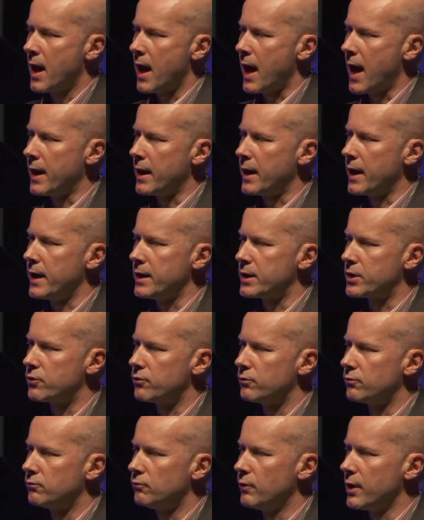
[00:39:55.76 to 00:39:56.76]
And it's
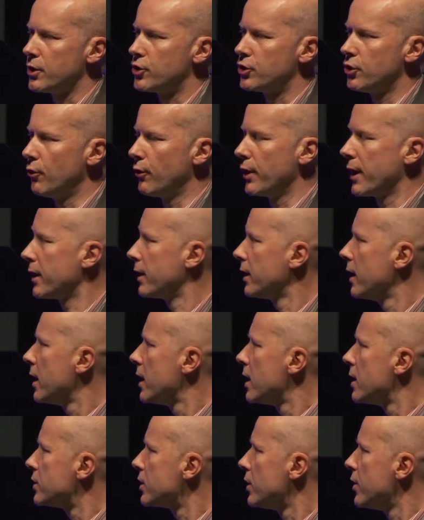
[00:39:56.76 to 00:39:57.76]
reassuring
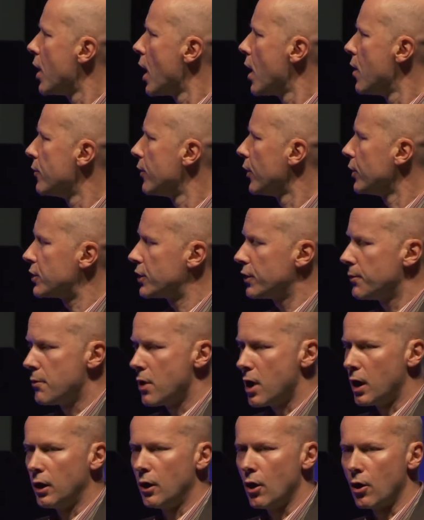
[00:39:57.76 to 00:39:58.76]
to know that
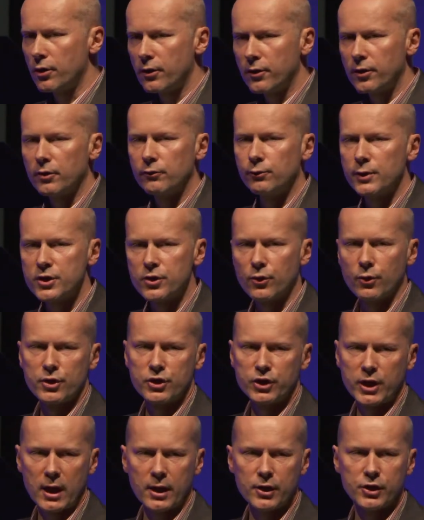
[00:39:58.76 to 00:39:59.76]
a lot of the resource
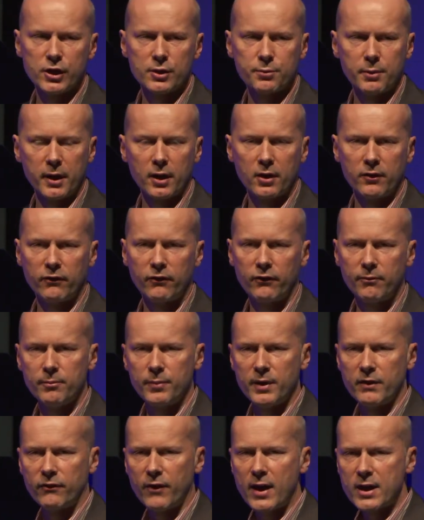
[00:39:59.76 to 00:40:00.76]
challenges we're going to
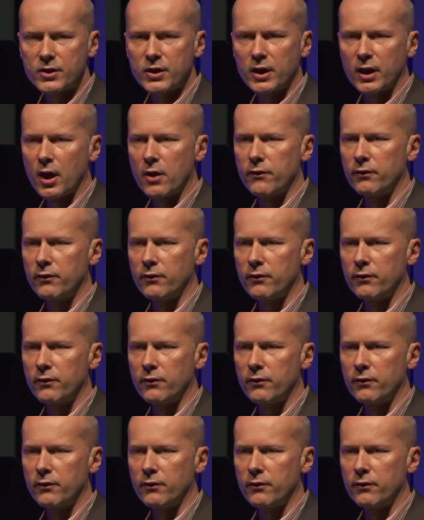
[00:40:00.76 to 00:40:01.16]
be facing